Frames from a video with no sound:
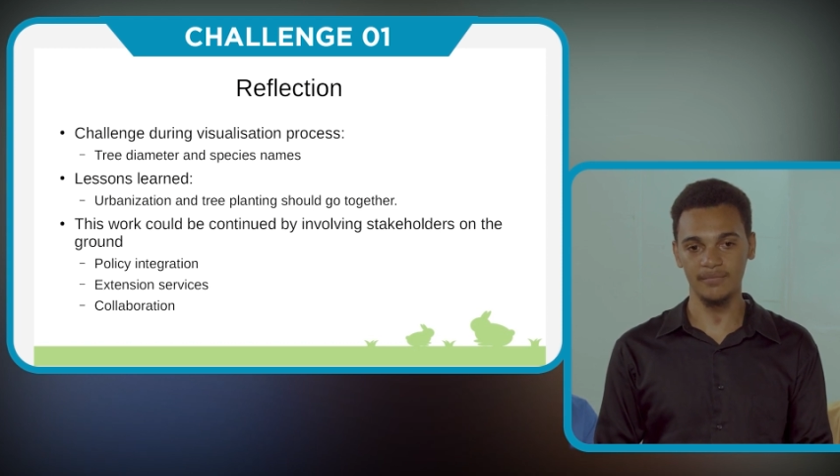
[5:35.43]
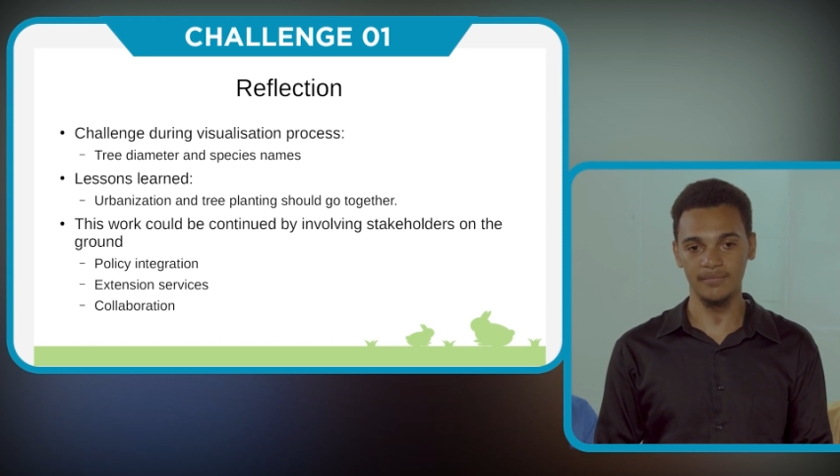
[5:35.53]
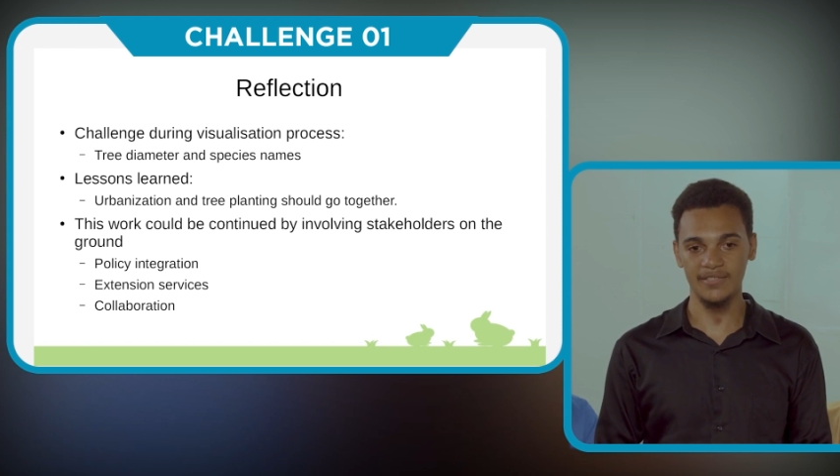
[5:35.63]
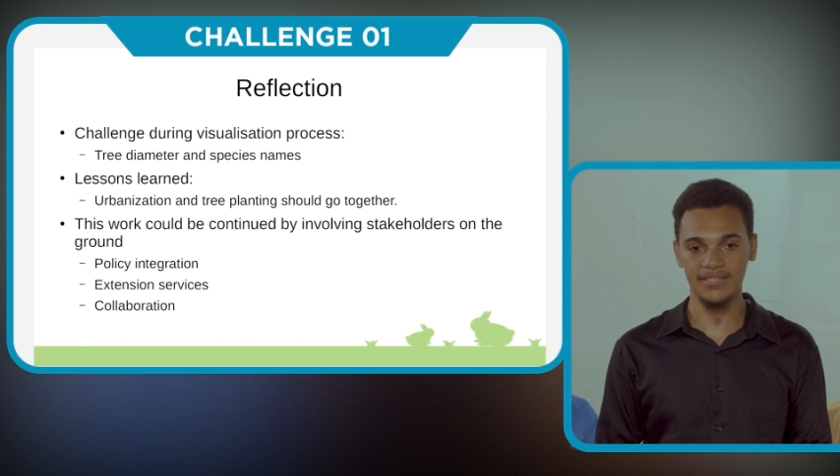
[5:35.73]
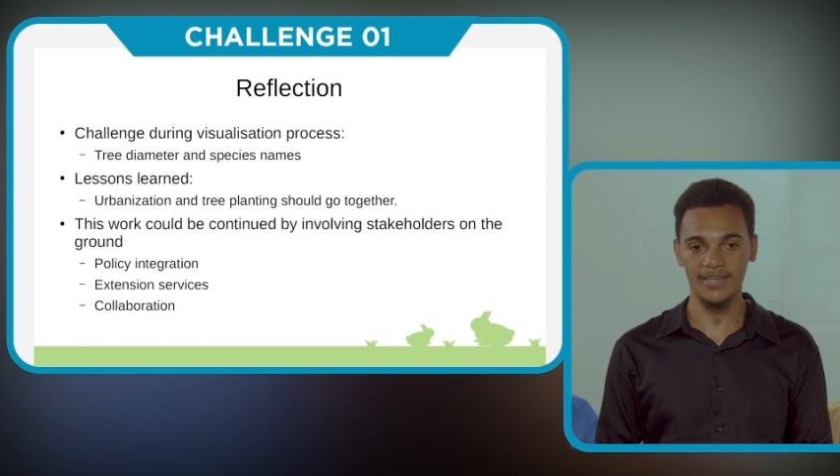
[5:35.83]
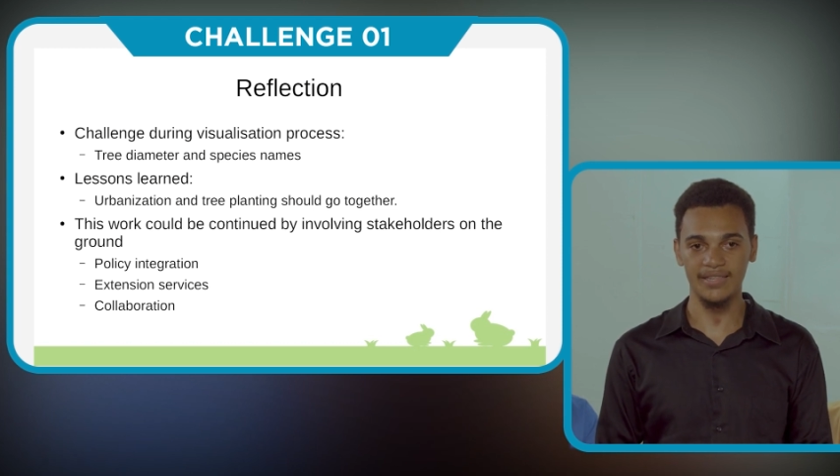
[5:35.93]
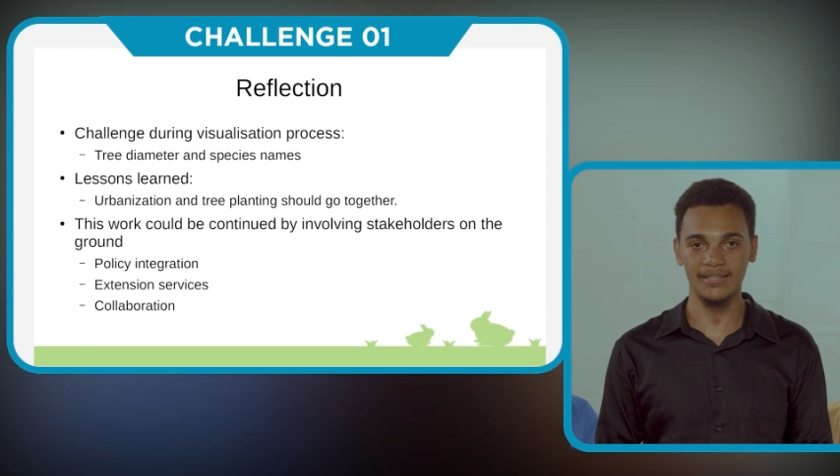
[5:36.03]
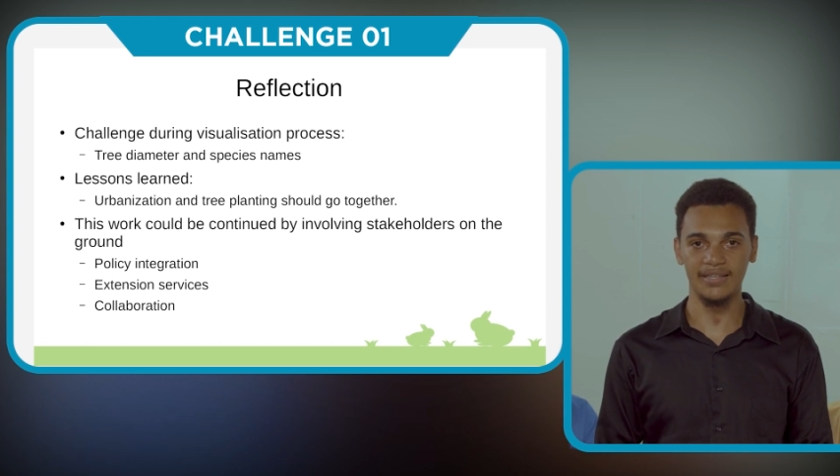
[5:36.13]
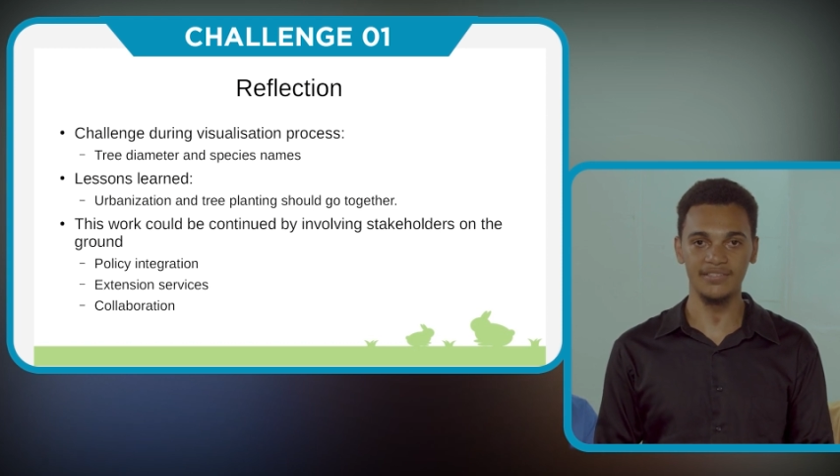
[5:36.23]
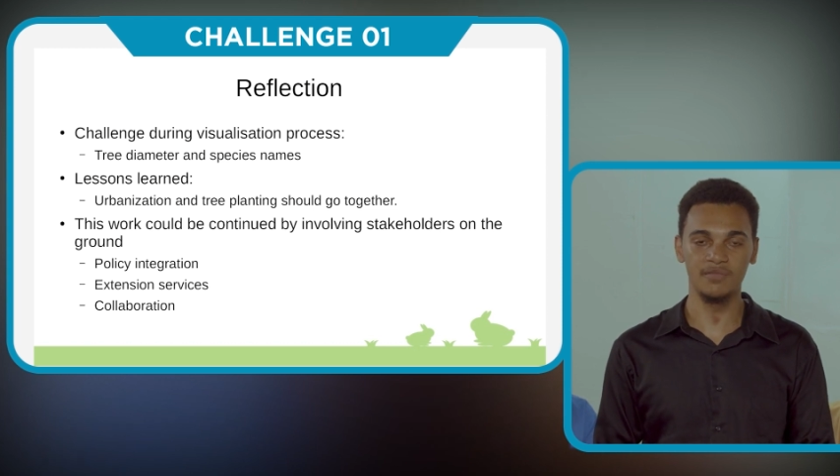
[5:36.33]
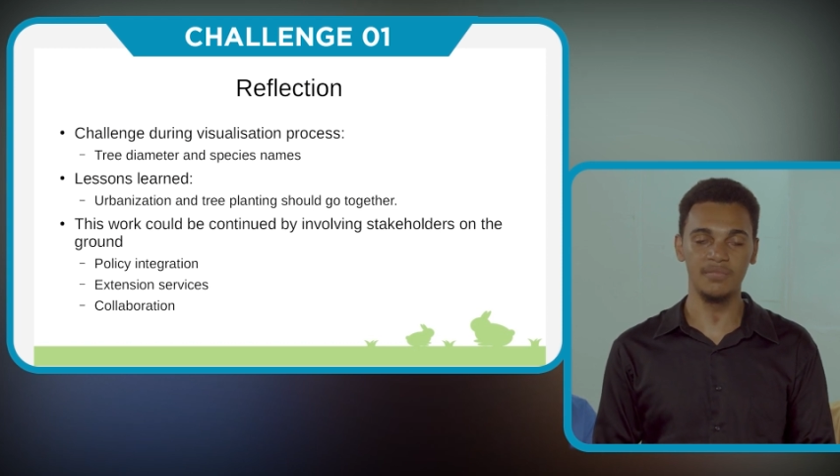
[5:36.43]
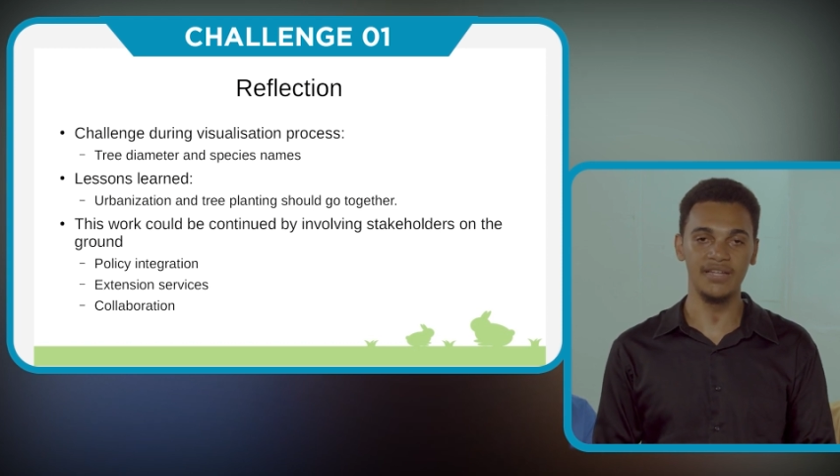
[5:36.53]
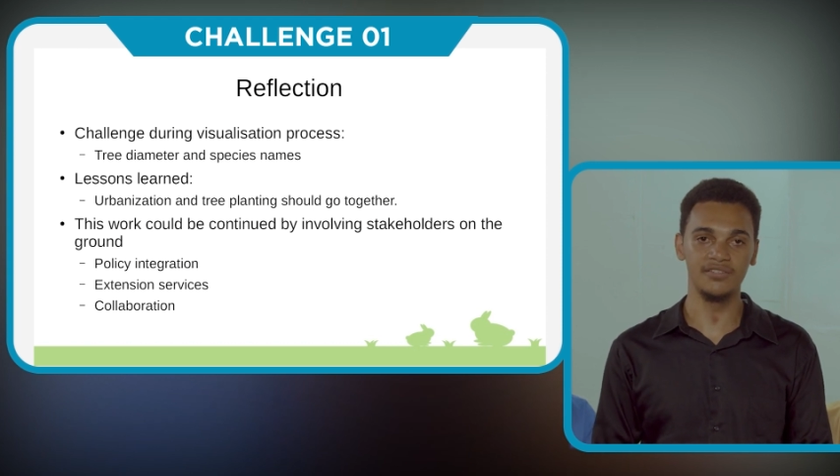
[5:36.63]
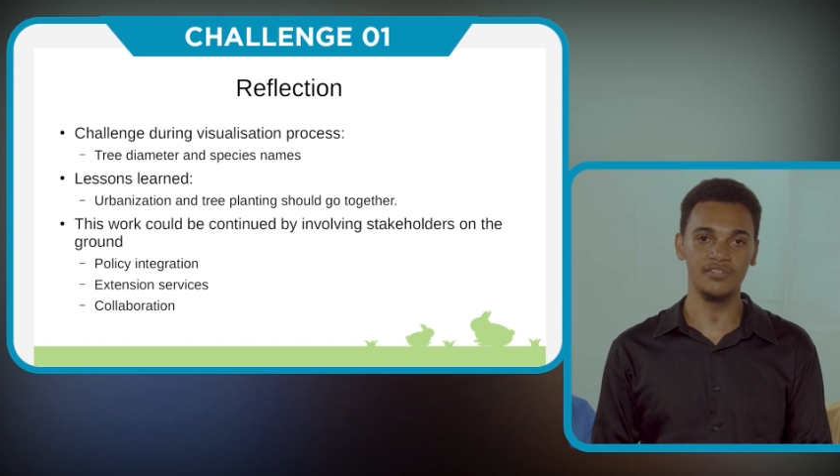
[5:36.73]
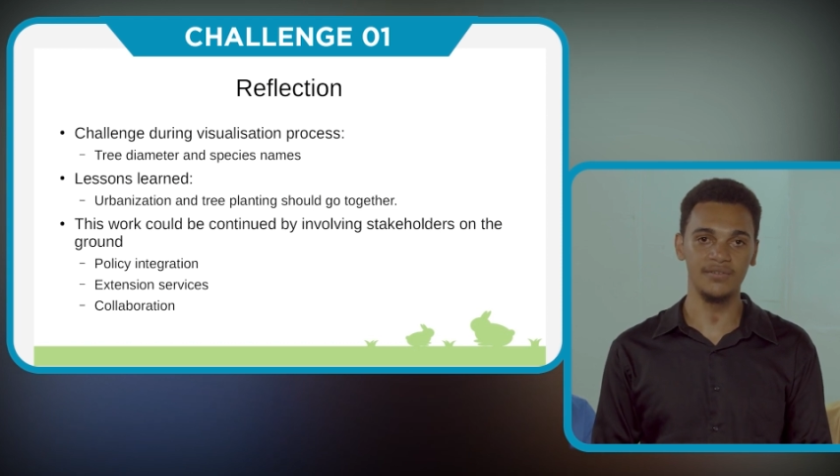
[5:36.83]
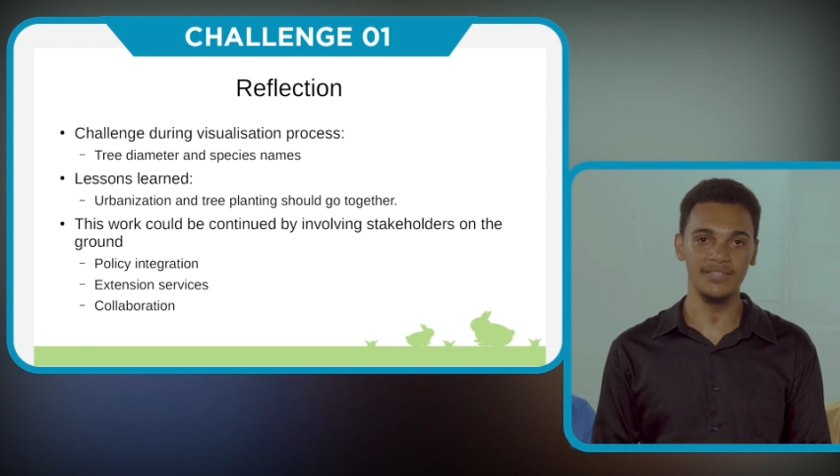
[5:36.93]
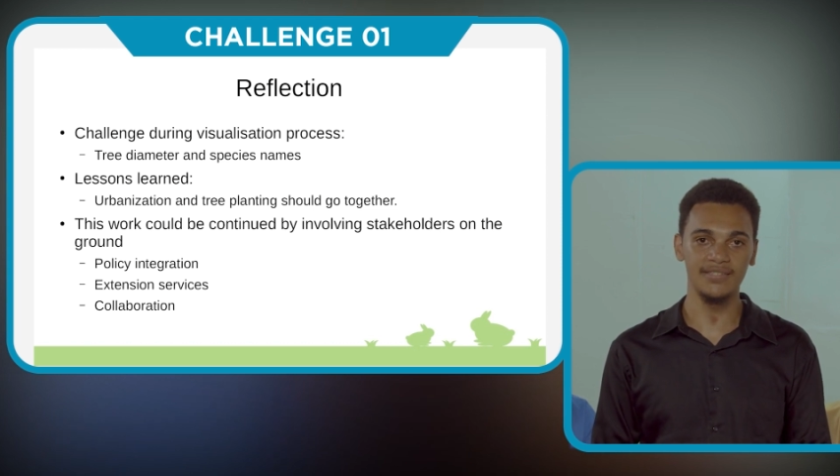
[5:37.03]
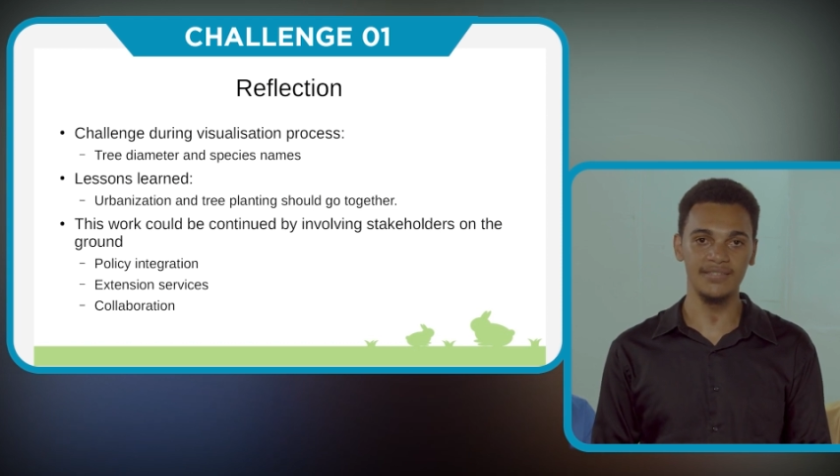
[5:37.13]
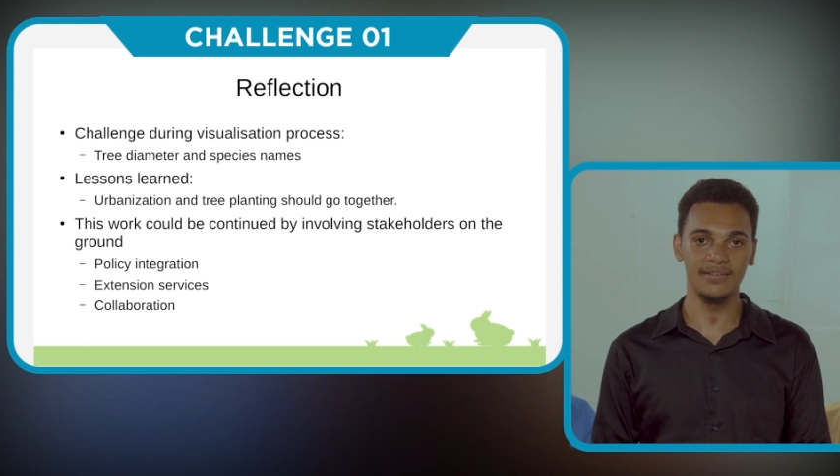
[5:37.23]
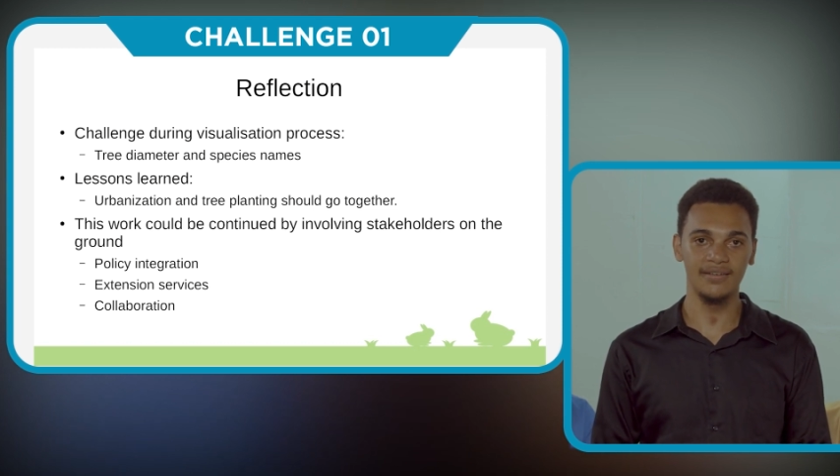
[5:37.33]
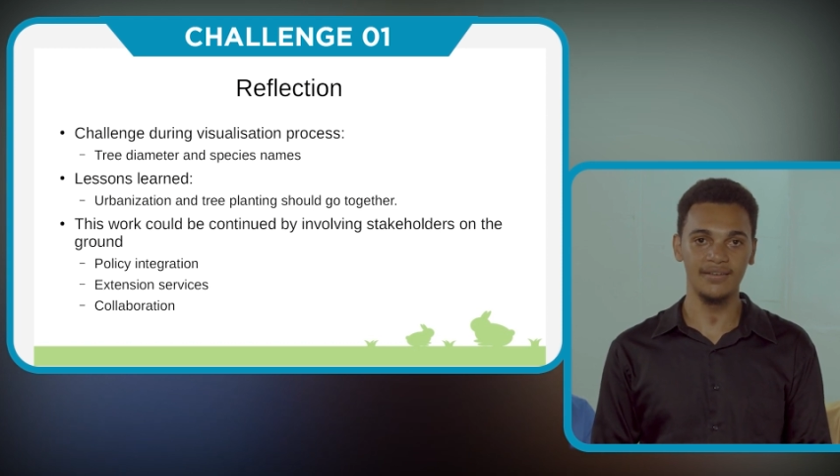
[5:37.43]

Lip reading: say that let us plant trees